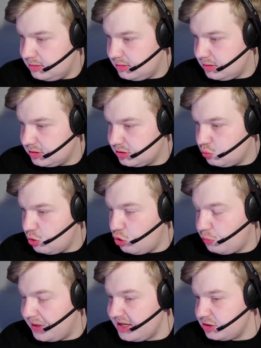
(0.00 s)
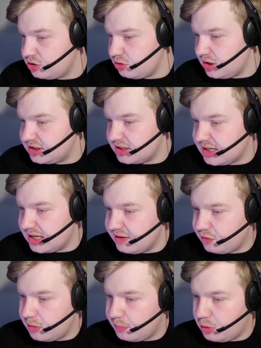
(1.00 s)
As Iwobi tries to
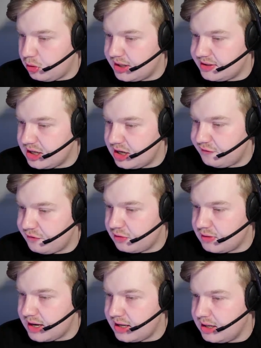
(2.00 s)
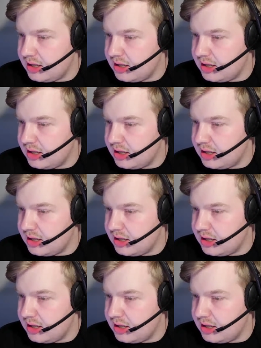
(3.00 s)
deliver a ball in there for